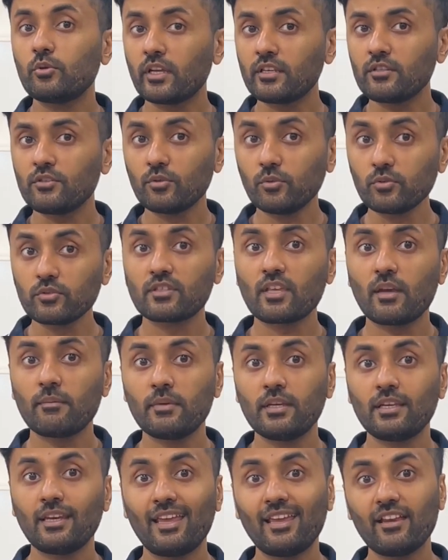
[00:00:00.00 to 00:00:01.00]
can use
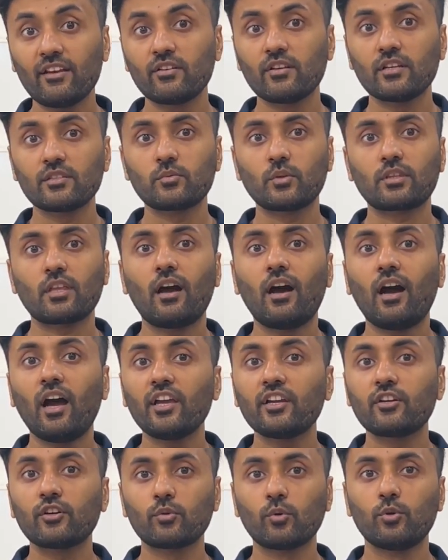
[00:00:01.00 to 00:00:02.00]
them in areas with
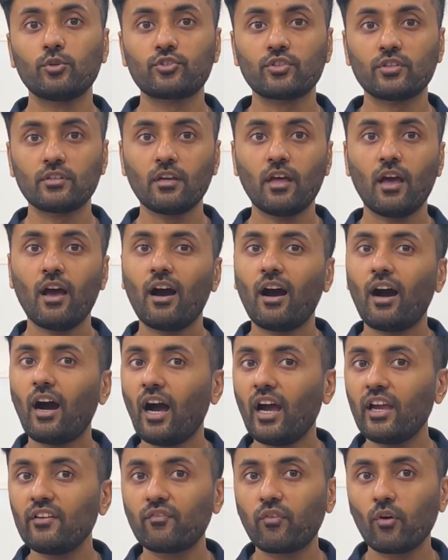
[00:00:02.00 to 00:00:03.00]
high corrosion,
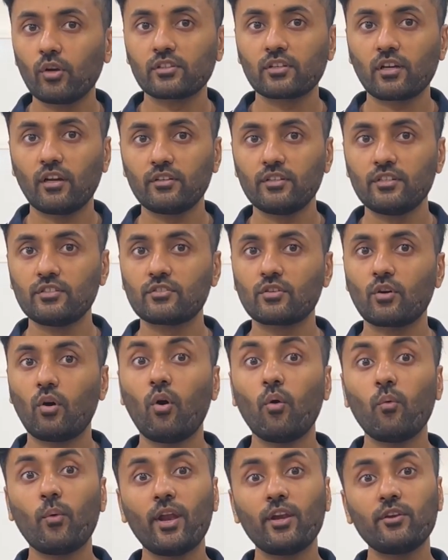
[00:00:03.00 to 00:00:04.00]
high fault currents,
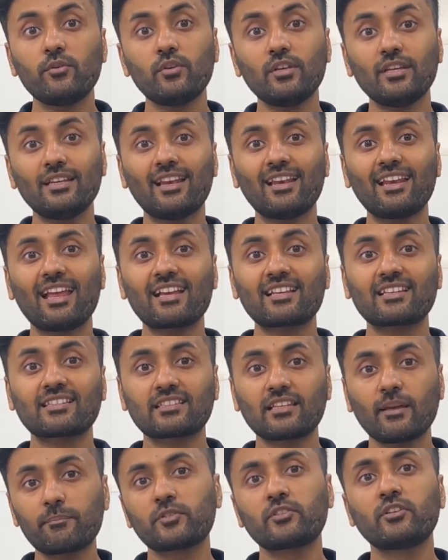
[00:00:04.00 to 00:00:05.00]
or where you need an
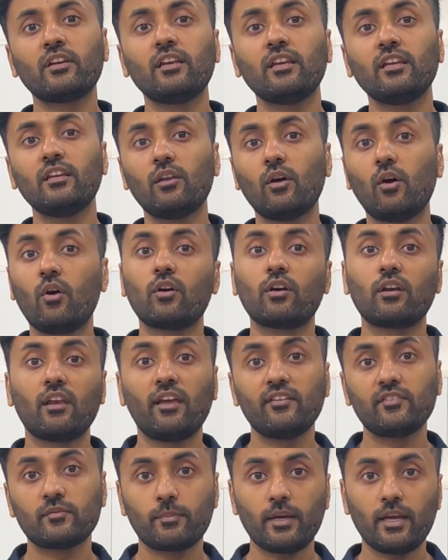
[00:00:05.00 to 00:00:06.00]
exceptionally long
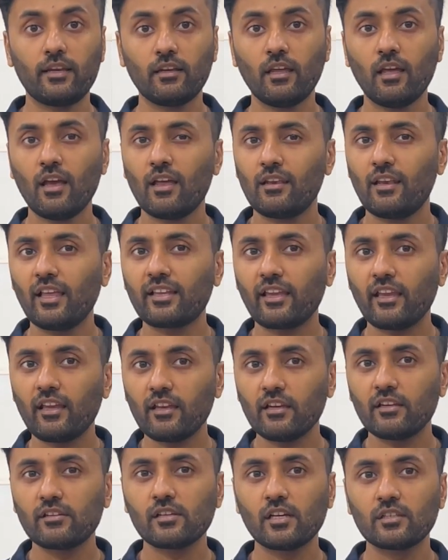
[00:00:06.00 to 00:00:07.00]
lifespan, like
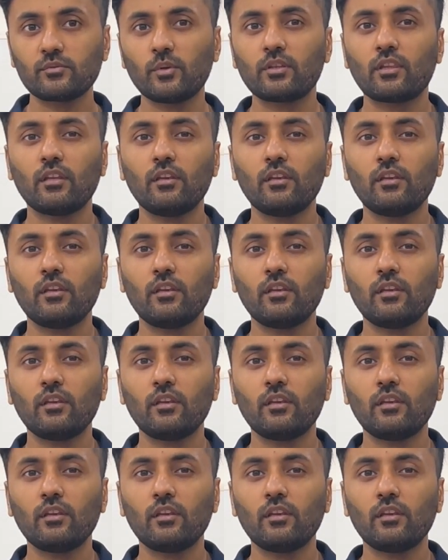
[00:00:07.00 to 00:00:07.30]
areas with